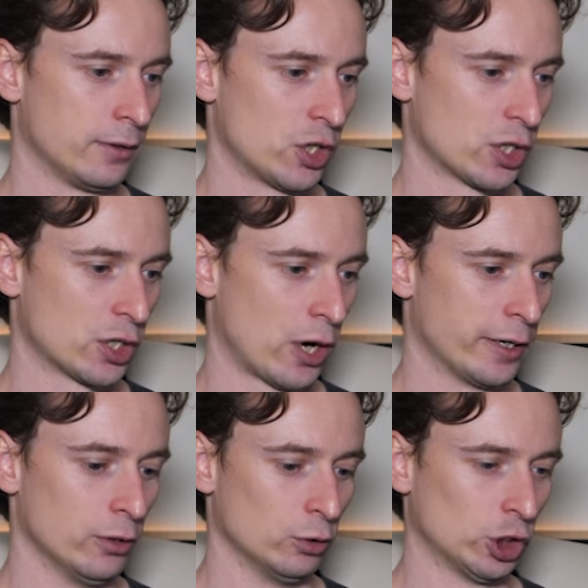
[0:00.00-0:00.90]
Just a
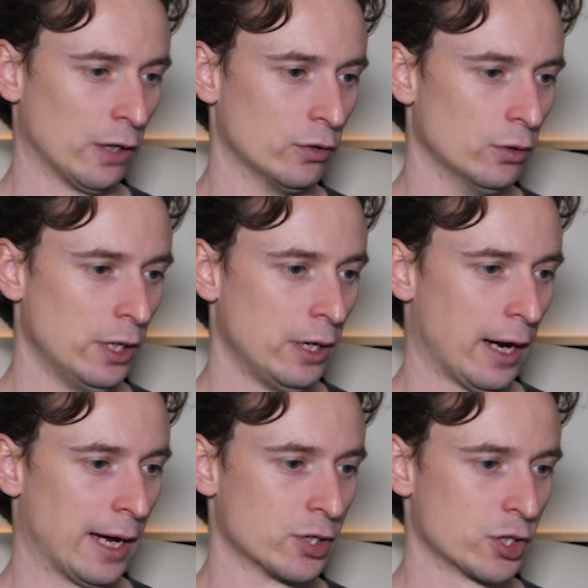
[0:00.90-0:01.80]
tiny little shuffle.
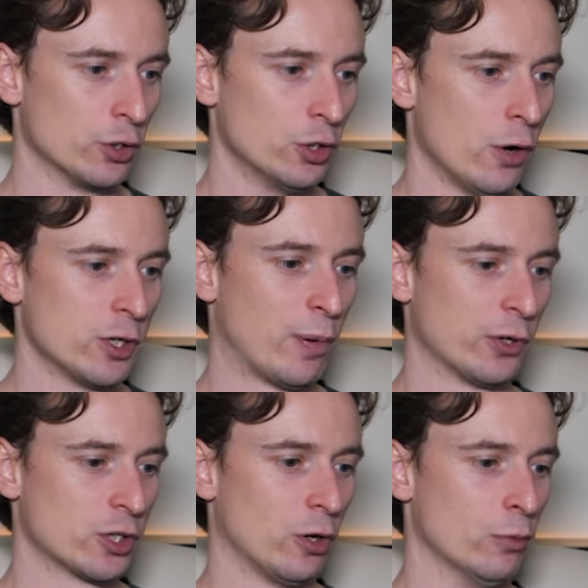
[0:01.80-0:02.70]
And so you know his
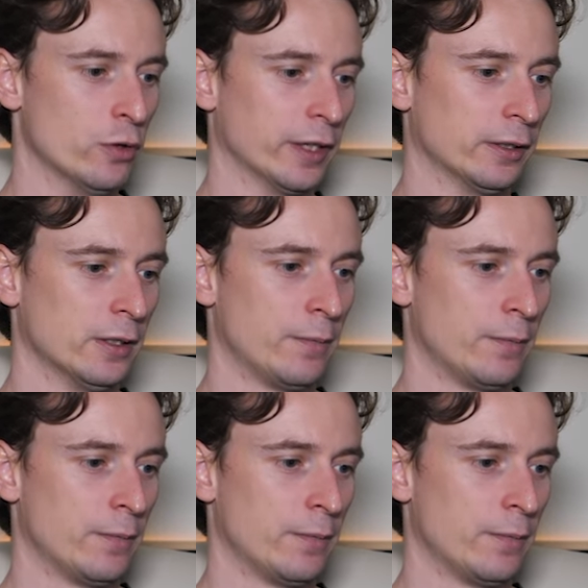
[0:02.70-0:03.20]
body's not moving.